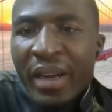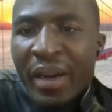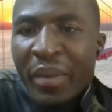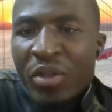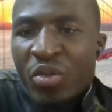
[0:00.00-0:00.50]
I
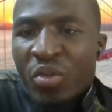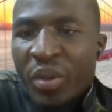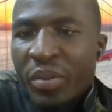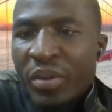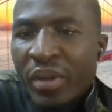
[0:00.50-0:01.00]
met two
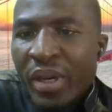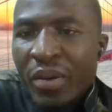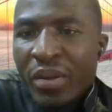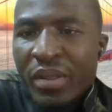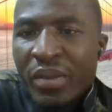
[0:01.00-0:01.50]
people when
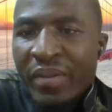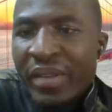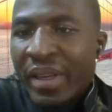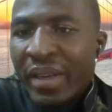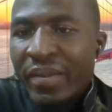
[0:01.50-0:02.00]
I was
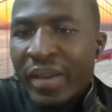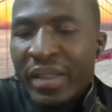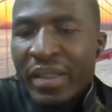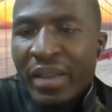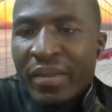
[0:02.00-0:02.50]
after the
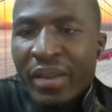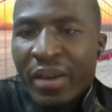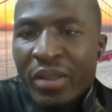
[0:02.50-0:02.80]
event in the evening.